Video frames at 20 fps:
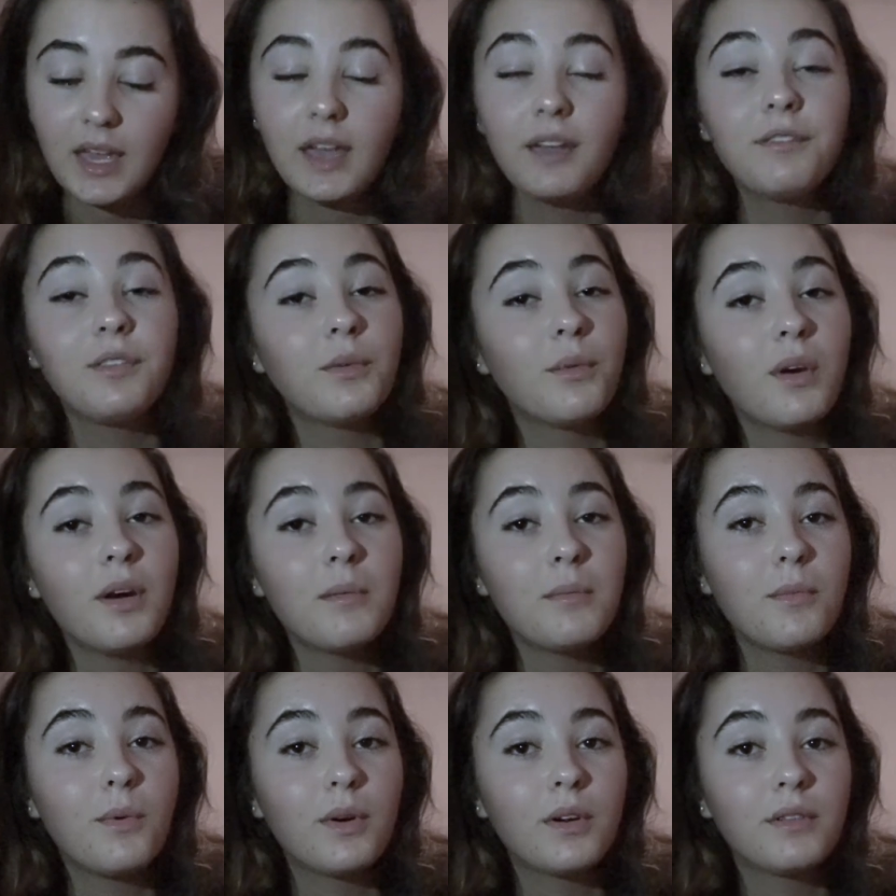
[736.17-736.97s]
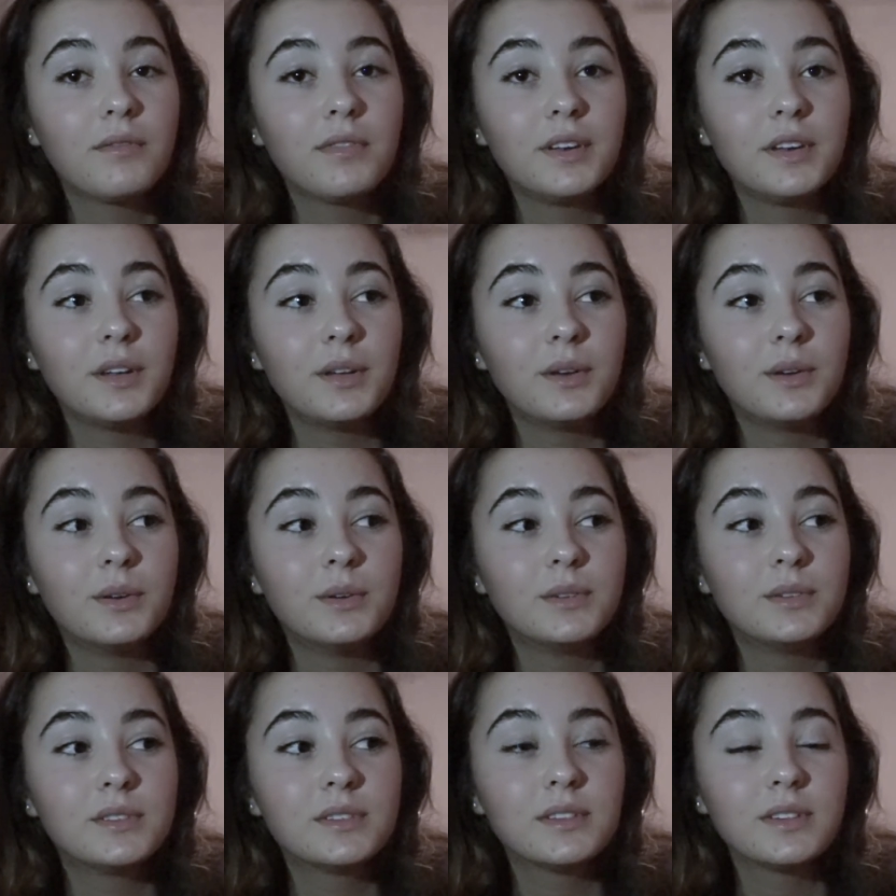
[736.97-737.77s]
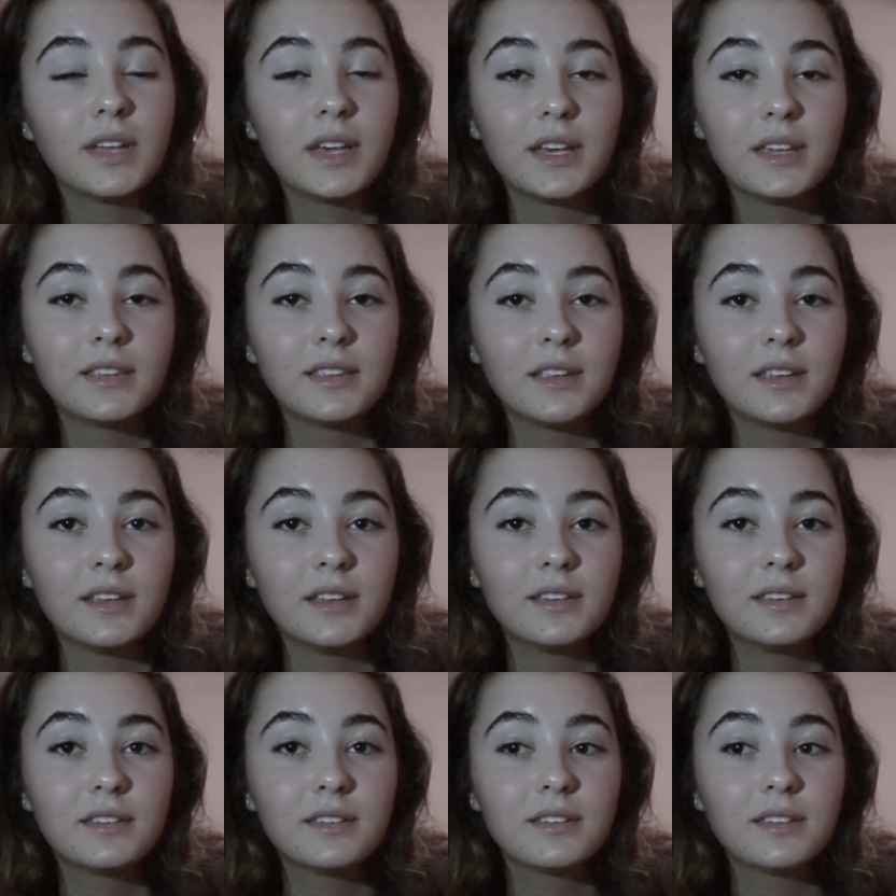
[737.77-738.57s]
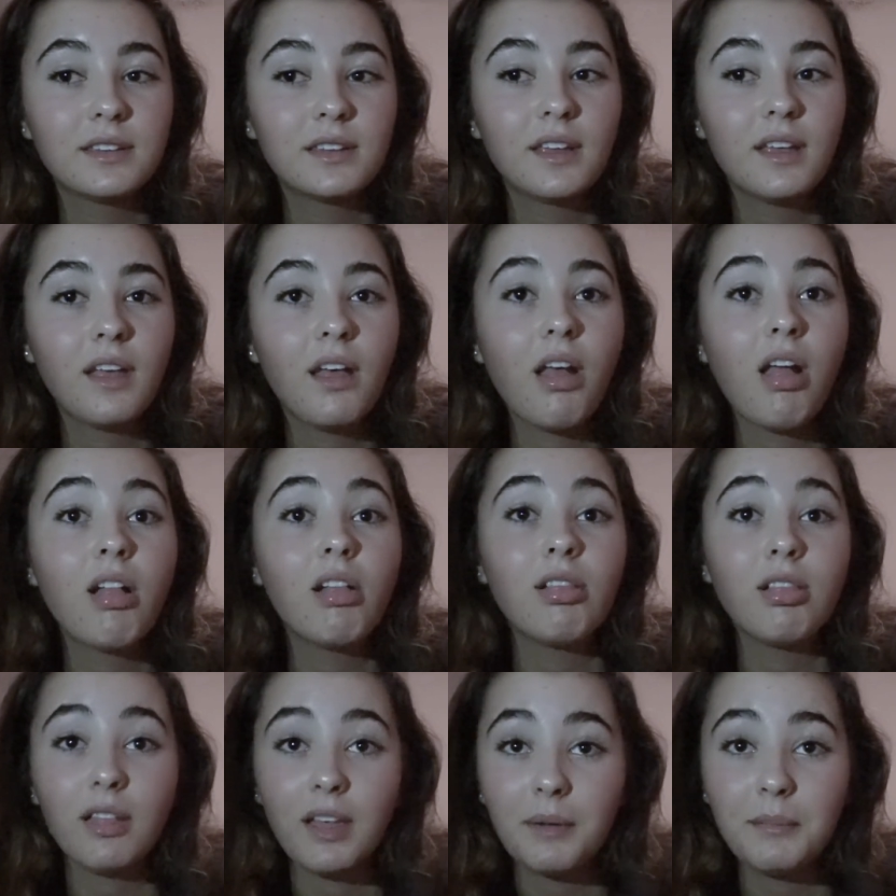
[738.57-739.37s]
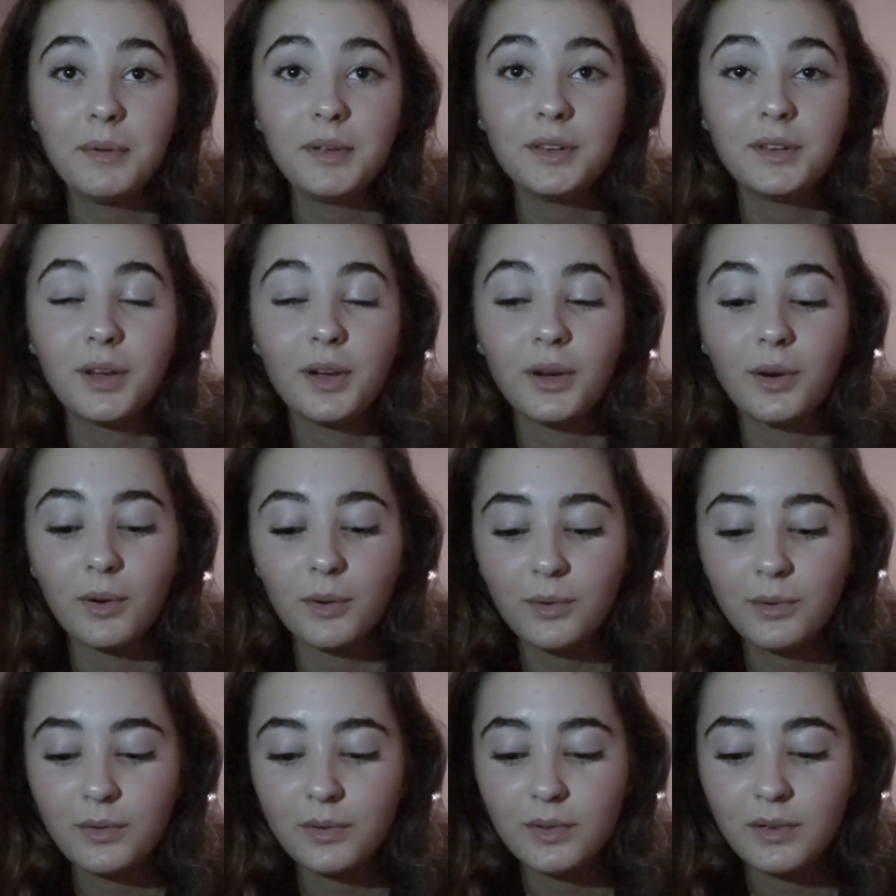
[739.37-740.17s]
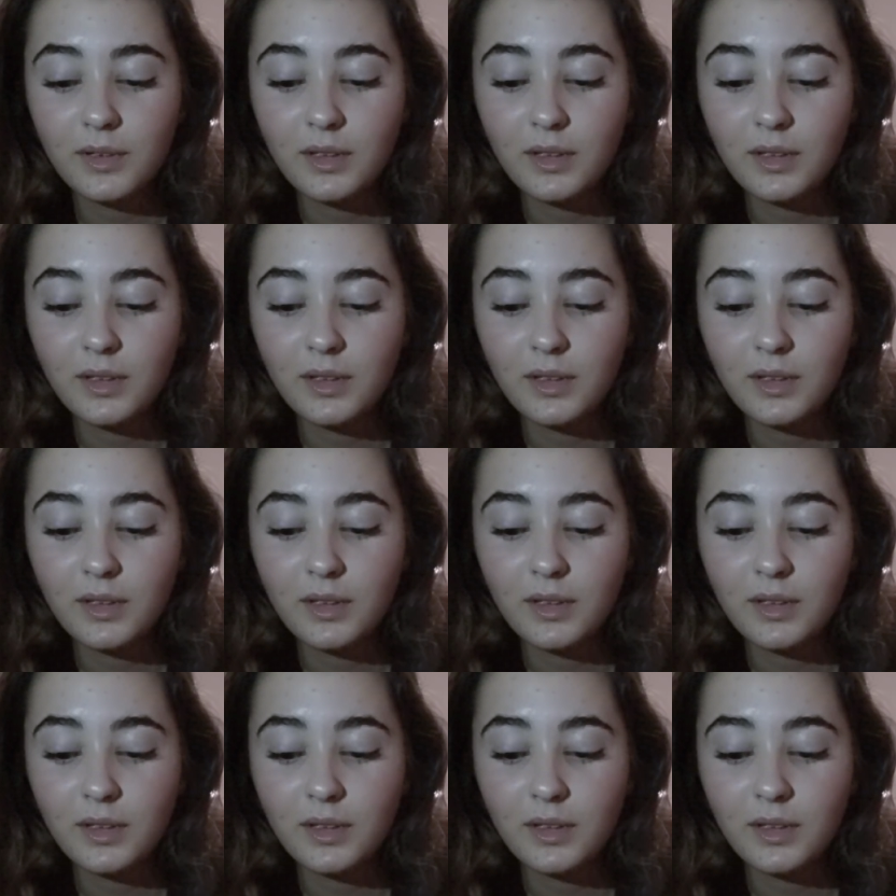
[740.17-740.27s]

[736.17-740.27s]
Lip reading: If you want more videos like this, let me know.